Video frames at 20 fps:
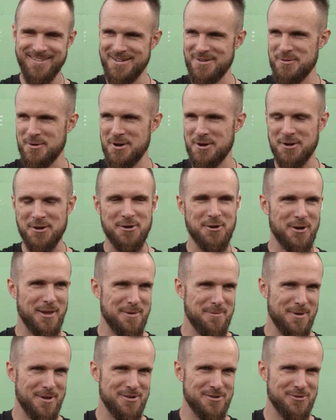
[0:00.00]
I went on a
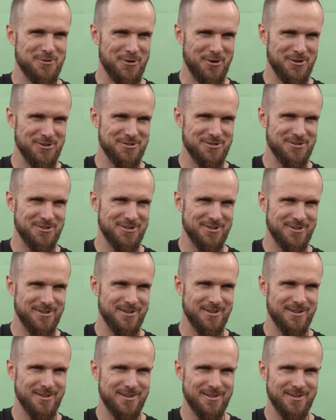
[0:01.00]
cookie binge first,
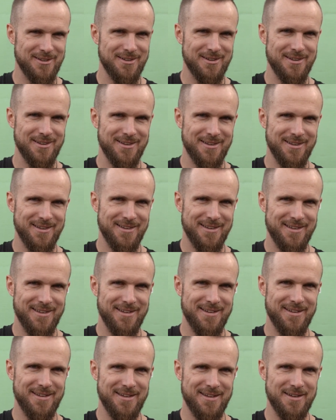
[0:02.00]

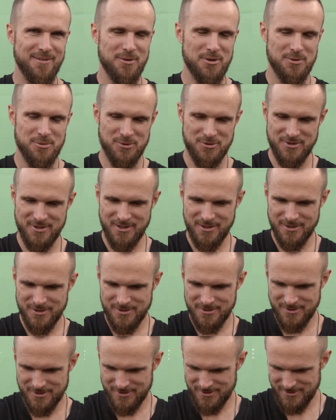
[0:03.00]
which was
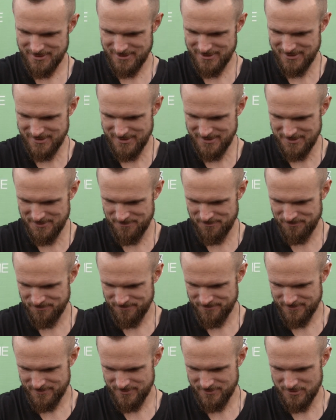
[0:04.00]
needed for
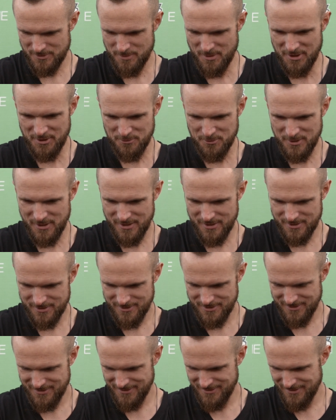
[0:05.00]
about a week.
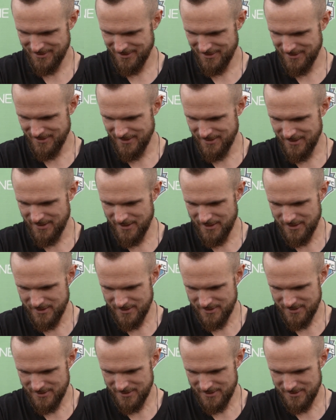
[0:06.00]

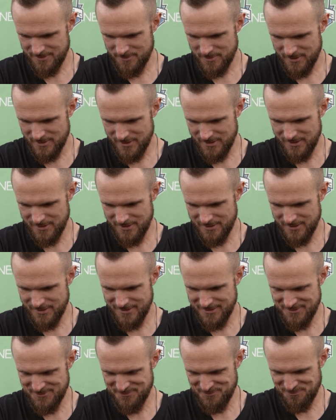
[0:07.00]
And then
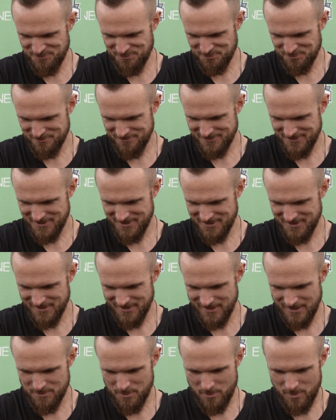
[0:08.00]

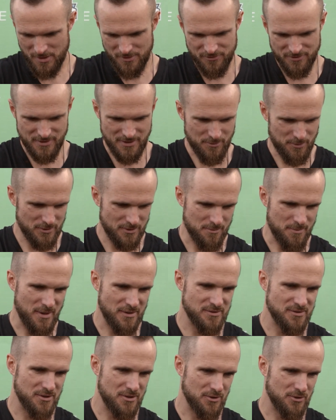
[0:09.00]
my wife and I went to
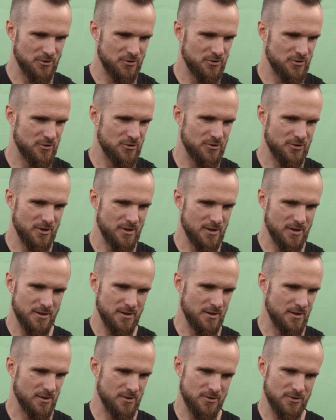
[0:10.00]
Mexico just
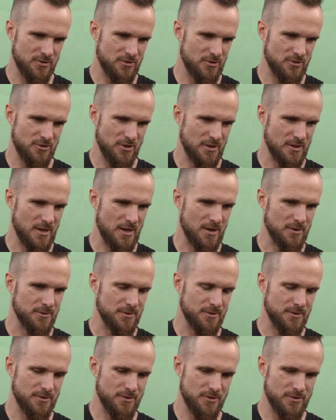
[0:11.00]
to shut down
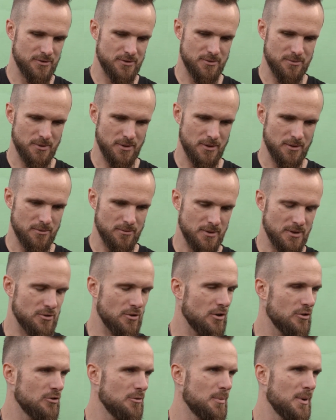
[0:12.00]
and just really
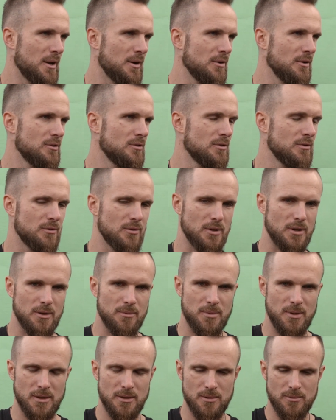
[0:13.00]
recharge the batteries for a little
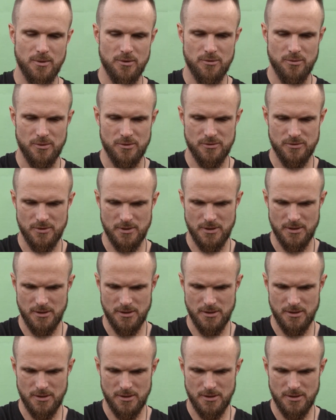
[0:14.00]
bit, which was